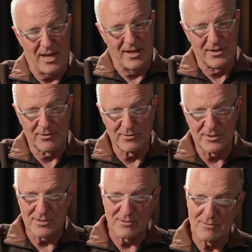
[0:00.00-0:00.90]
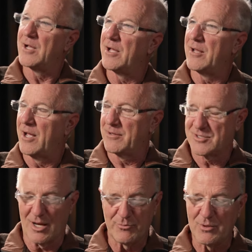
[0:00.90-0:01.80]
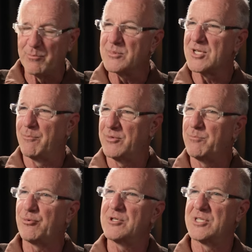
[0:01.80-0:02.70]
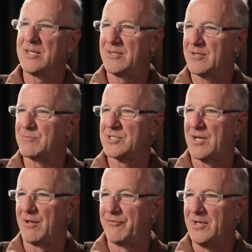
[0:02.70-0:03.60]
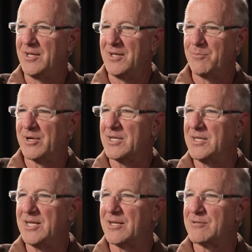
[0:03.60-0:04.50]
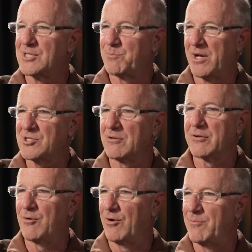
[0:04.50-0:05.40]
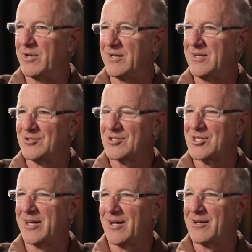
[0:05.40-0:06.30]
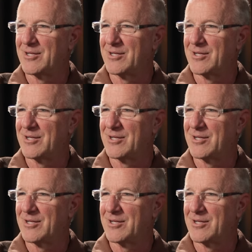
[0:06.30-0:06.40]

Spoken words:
And there's something presented himself, but he needed special equipment, just like a